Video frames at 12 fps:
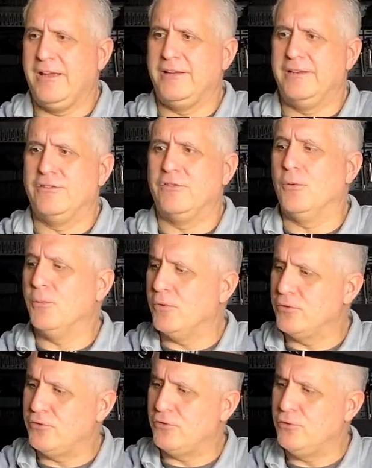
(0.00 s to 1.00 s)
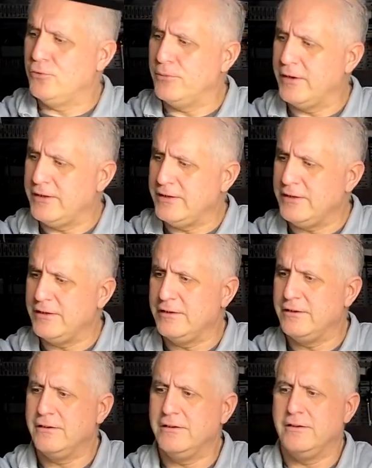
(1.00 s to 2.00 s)
it's almost too many
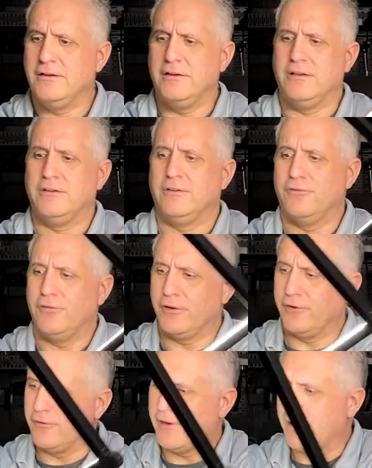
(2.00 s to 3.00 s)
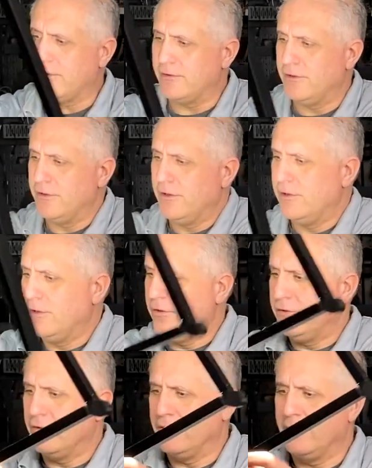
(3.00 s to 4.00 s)
to figure out.
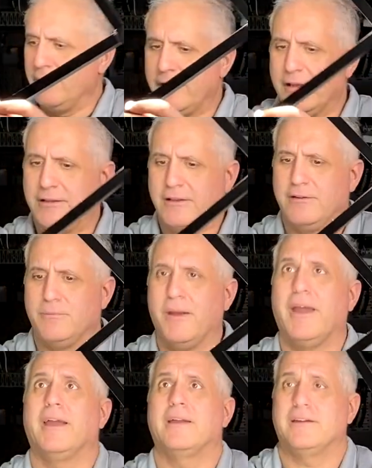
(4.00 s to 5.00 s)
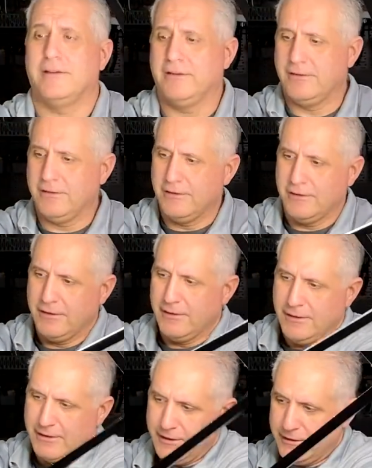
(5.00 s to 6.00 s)
So let me get this back
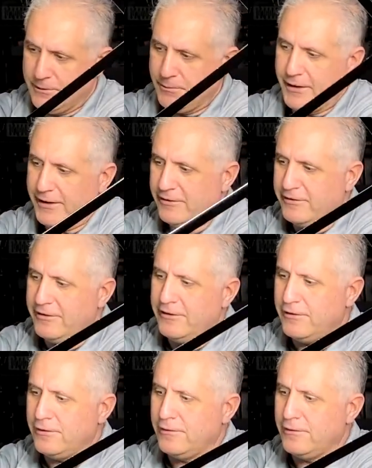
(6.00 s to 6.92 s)
in the base here.